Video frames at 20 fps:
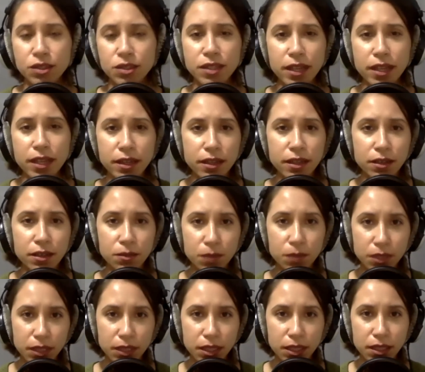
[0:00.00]

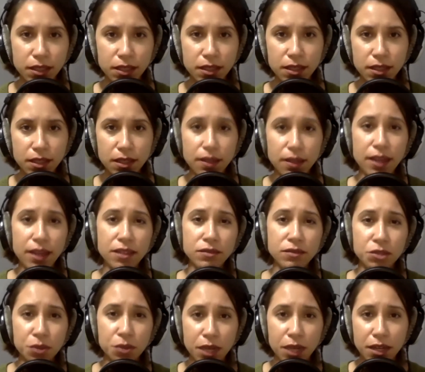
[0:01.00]
understanding, really,
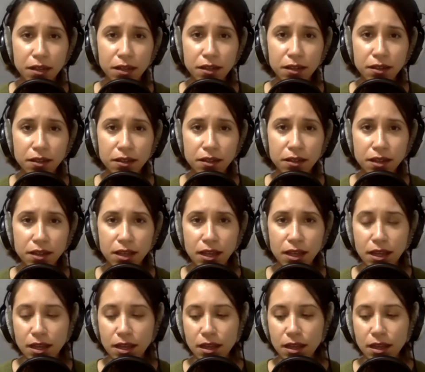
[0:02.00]
a lack of training.